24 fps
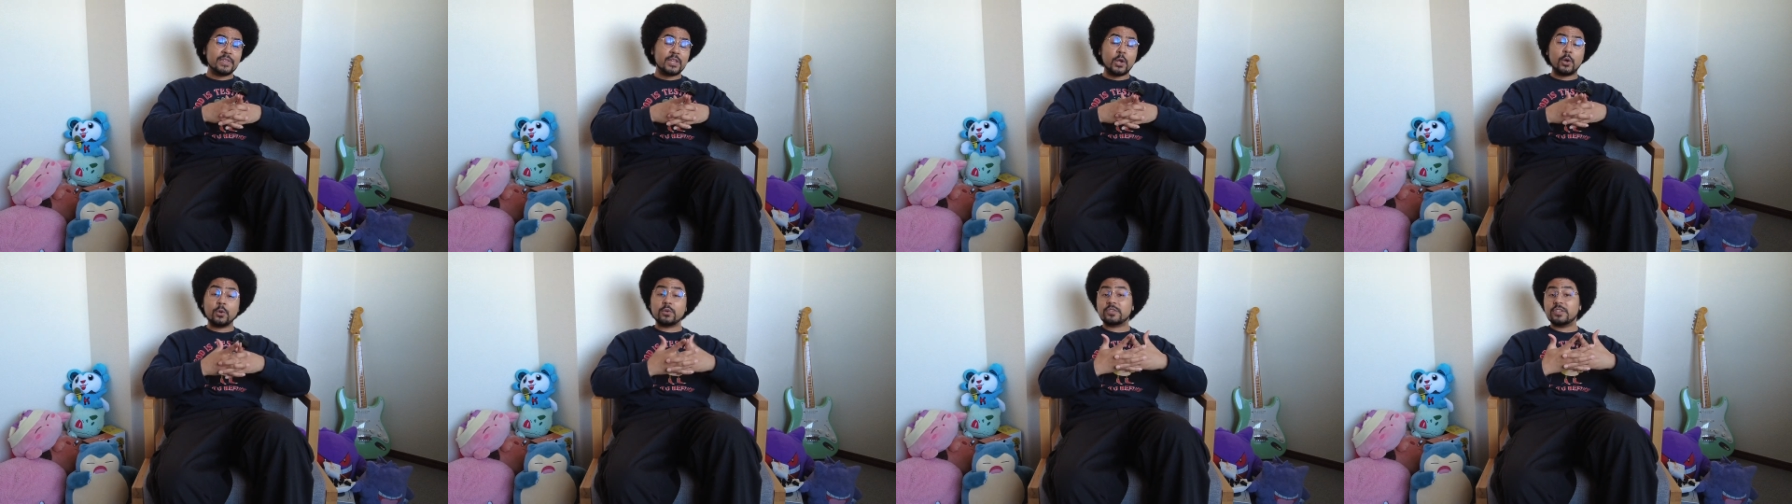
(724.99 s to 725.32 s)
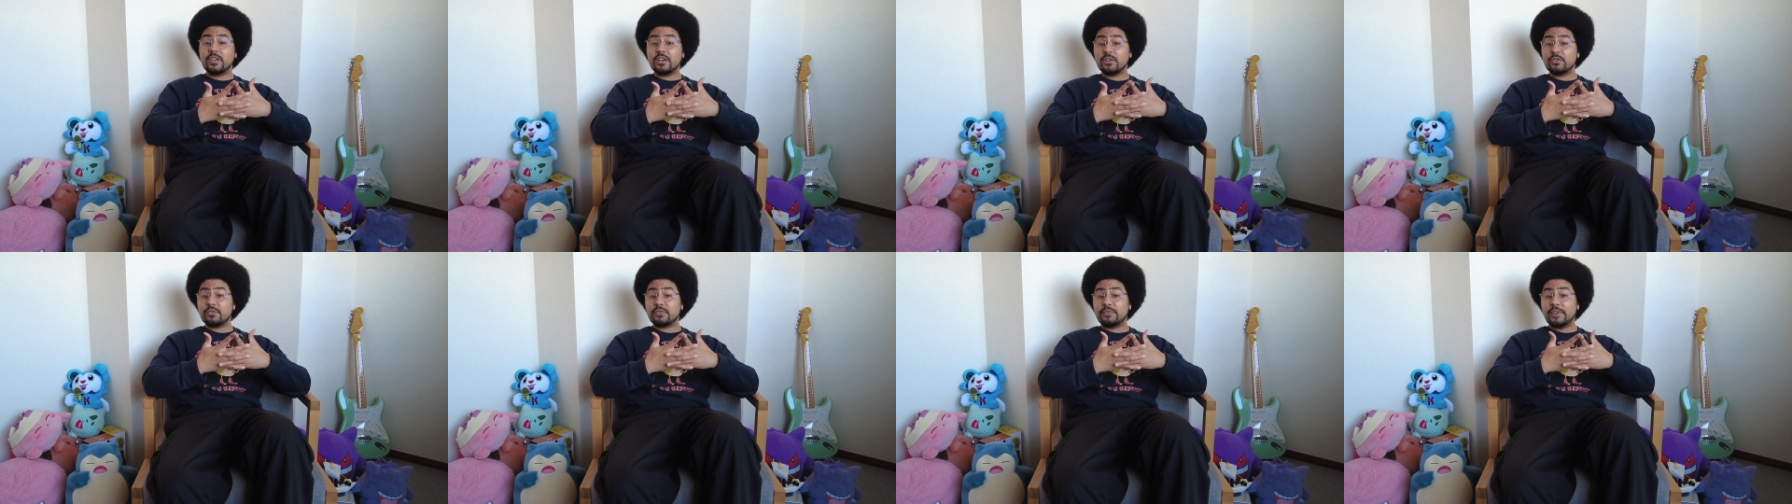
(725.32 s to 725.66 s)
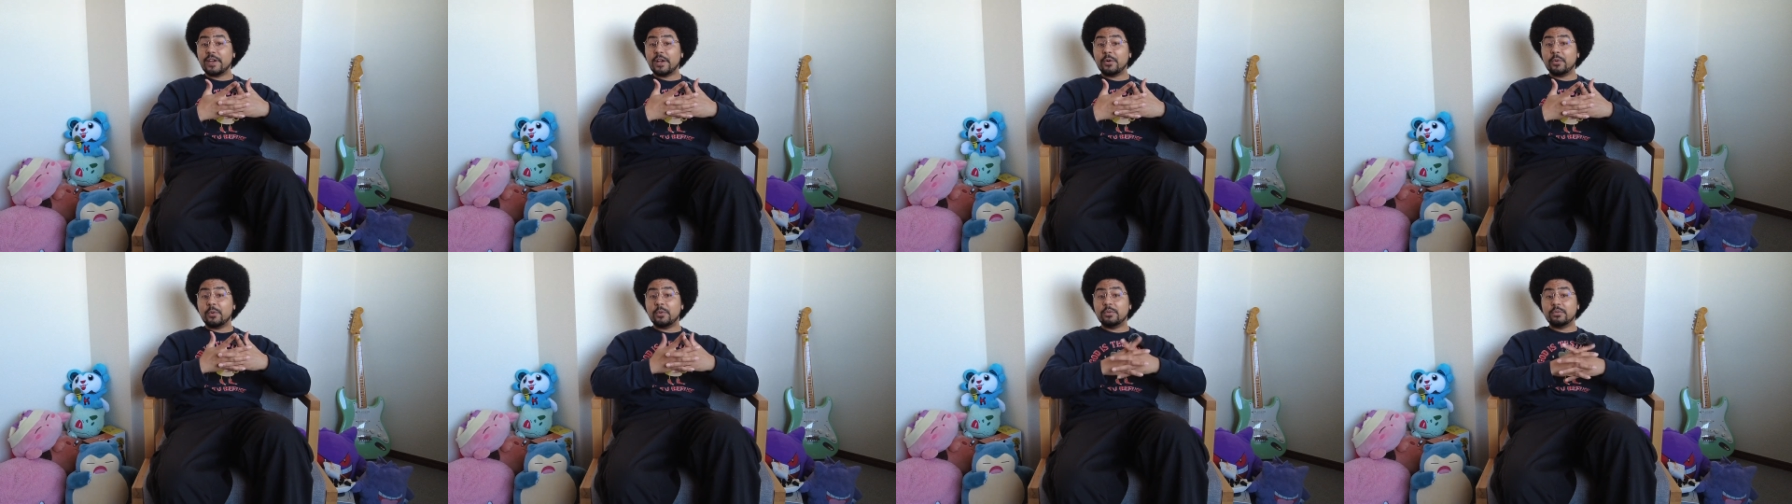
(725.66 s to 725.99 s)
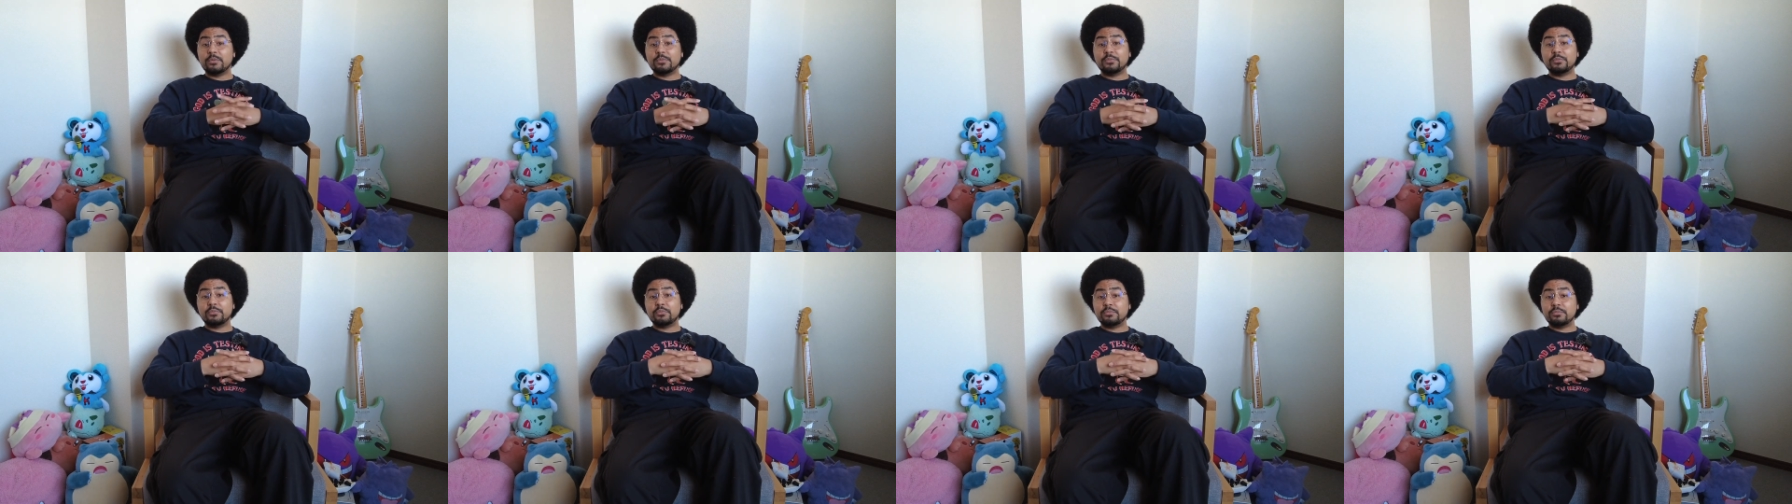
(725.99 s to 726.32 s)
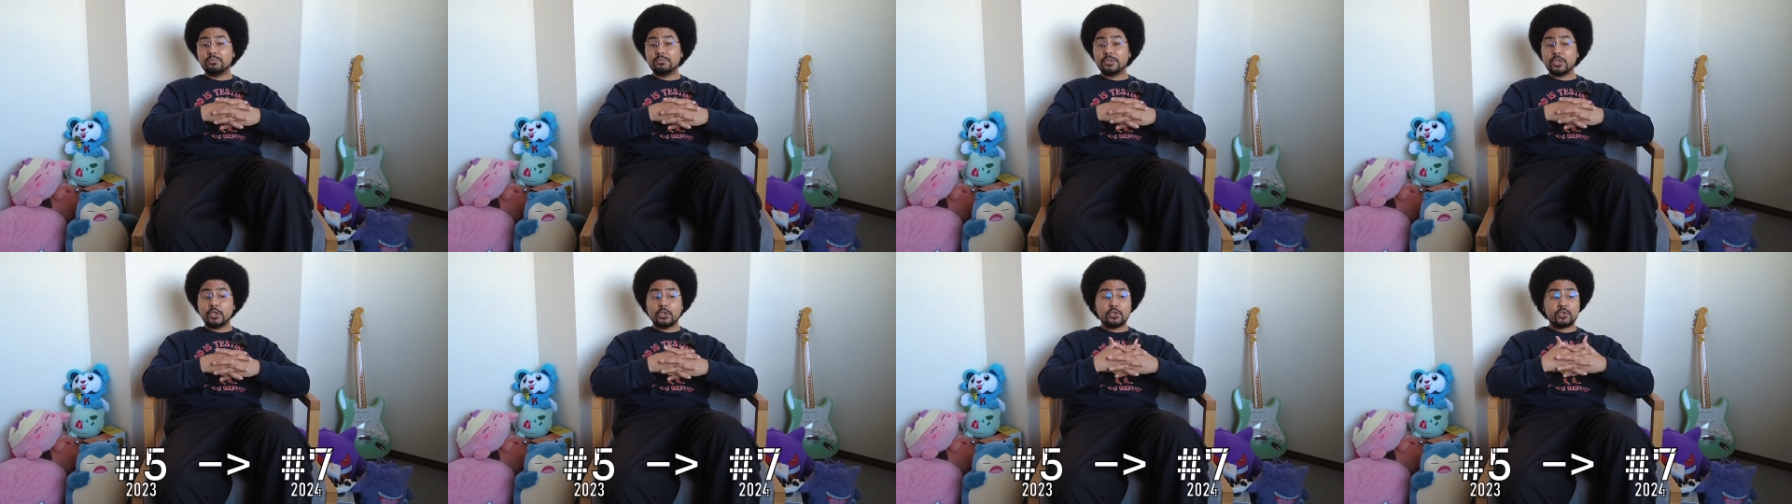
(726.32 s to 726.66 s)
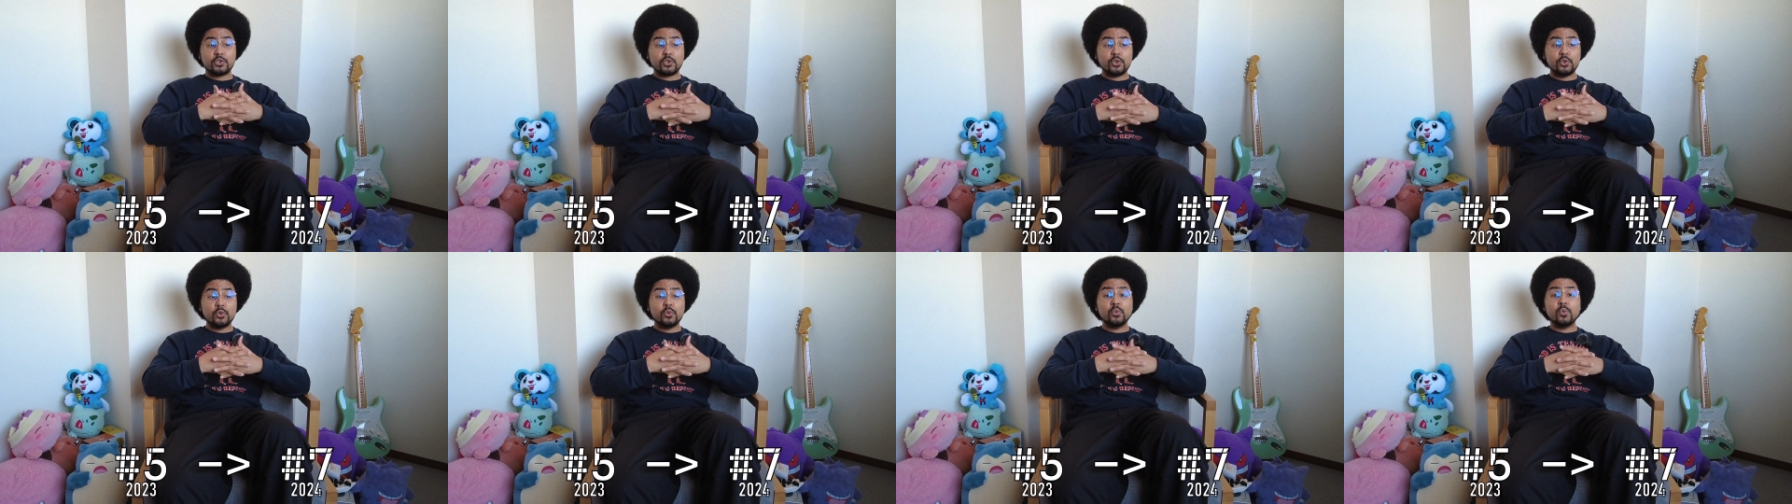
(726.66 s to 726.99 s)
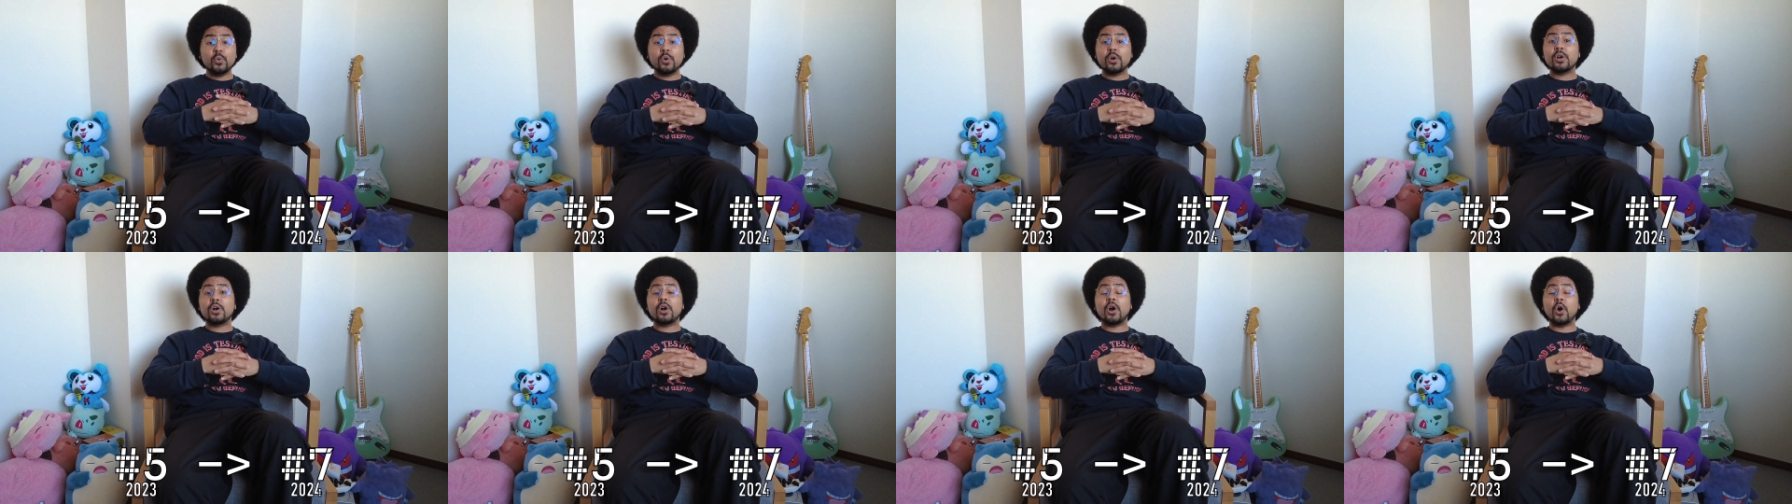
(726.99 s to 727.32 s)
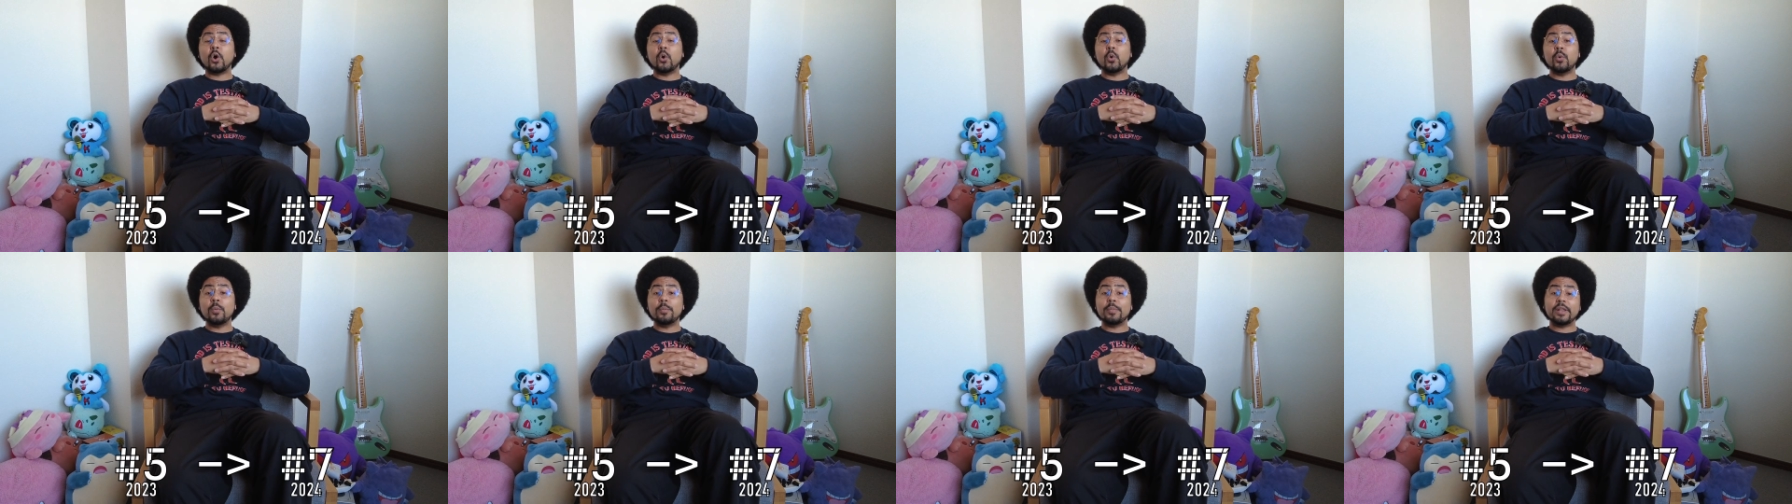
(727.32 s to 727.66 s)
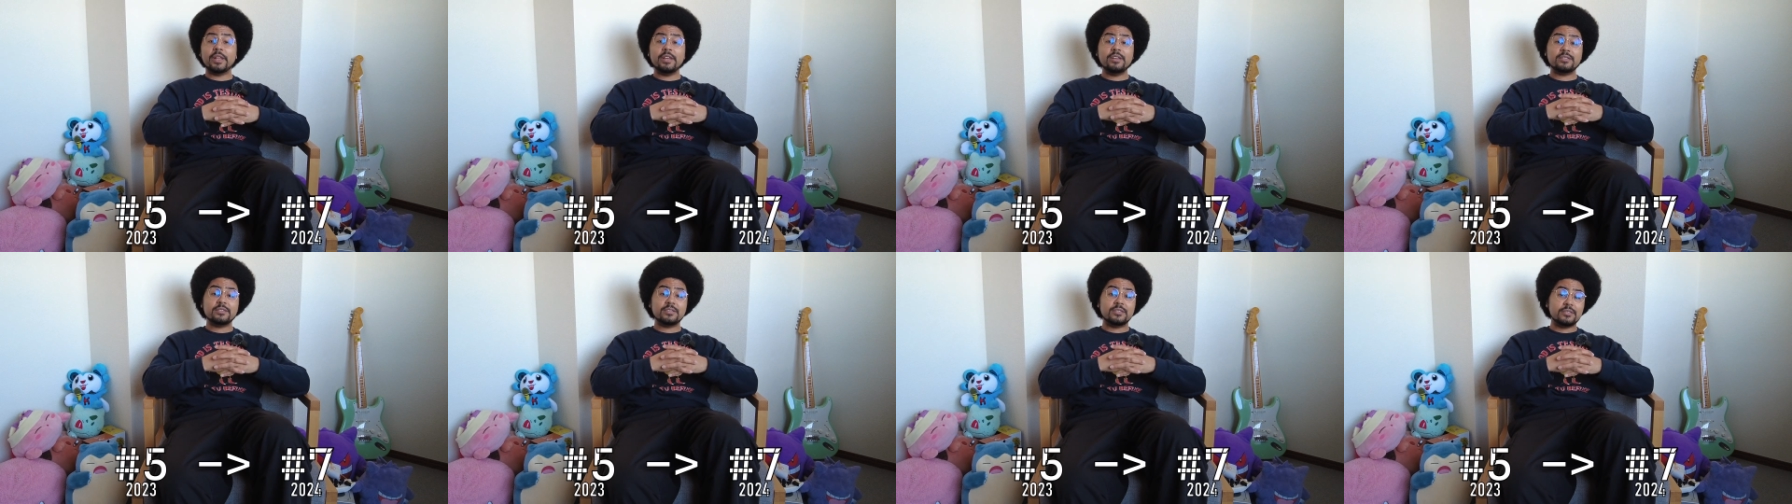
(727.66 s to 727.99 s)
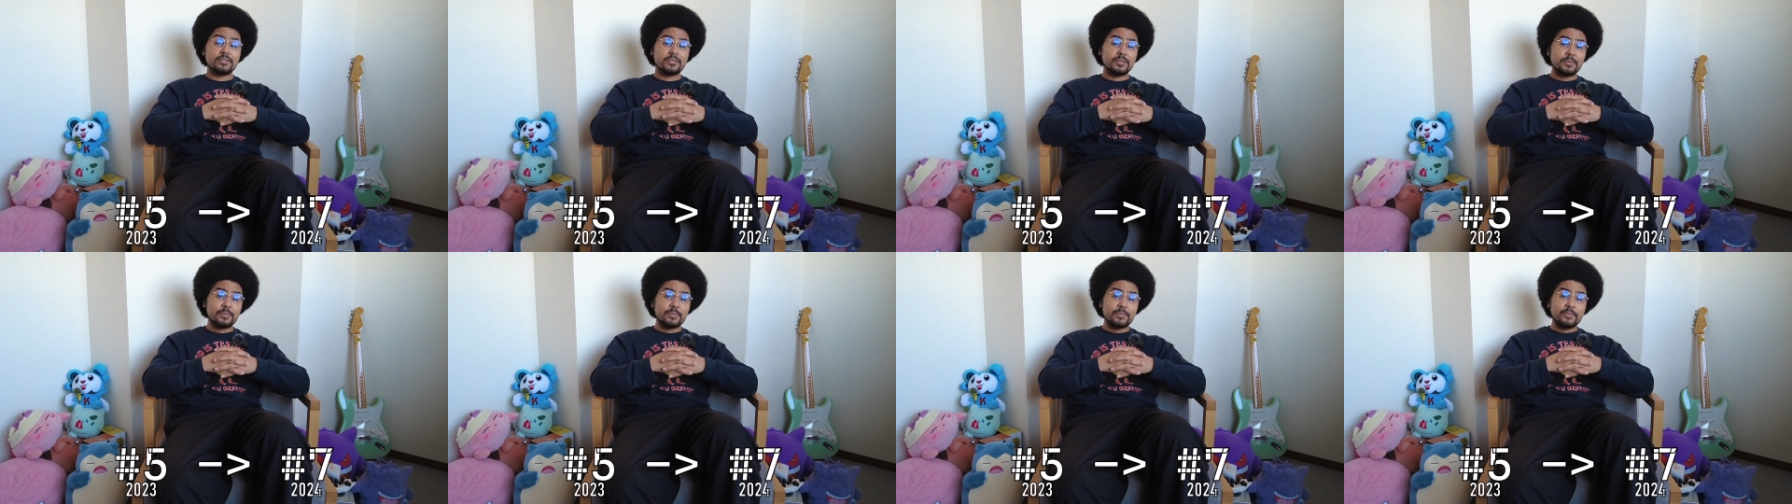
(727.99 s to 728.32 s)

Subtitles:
Osaka fell 2 whole places.